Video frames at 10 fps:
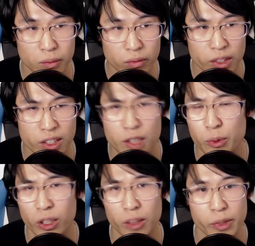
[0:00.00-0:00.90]
The
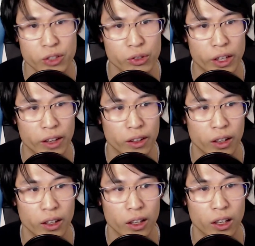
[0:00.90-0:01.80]
small element to that,
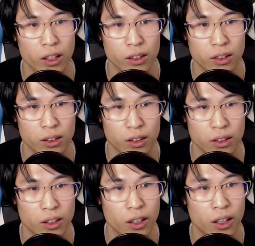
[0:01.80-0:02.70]

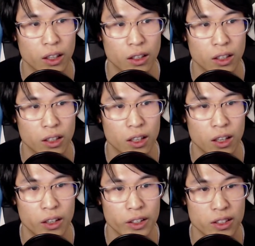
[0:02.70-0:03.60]
the
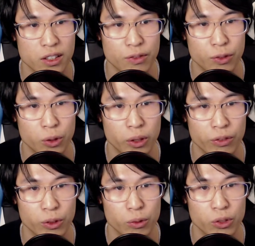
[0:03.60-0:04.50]
card is for
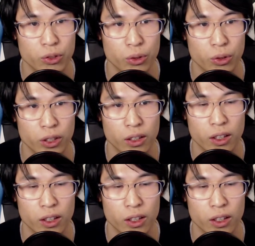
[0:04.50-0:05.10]
if you want to